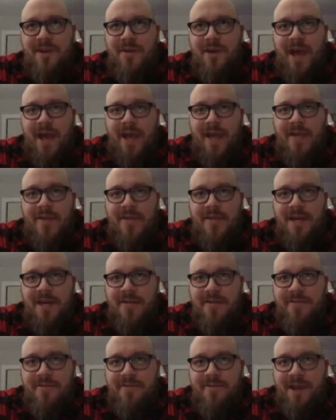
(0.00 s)
Hanging Tough,
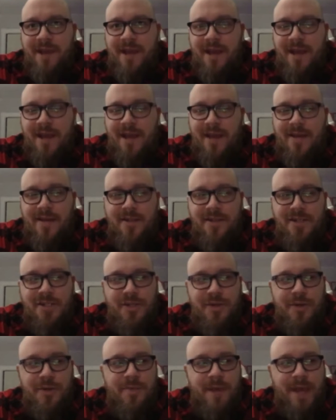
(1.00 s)
and
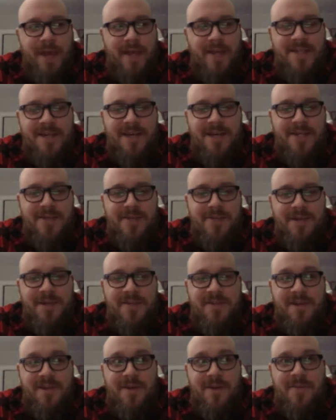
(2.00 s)
Joey McIntyre's playing
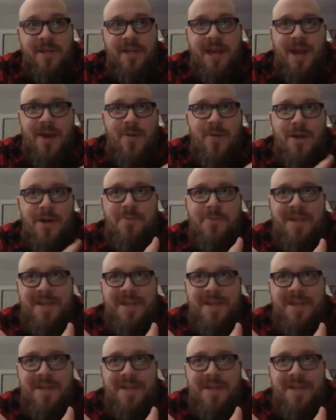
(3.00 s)
guitar. I'm like, I want to play